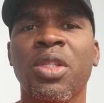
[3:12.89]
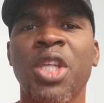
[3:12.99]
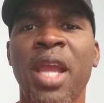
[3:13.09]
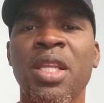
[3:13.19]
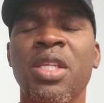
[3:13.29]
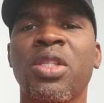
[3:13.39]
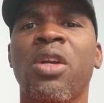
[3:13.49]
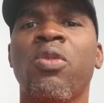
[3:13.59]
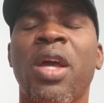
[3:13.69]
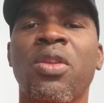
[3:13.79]
Chinese
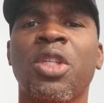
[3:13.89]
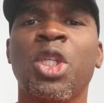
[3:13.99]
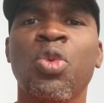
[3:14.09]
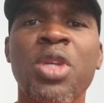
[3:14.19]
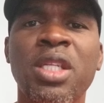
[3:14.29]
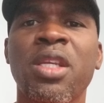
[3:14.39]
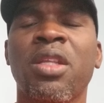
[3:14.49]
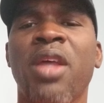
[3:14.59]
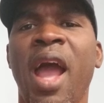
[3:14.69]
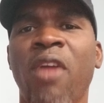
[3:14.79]
are rather treating the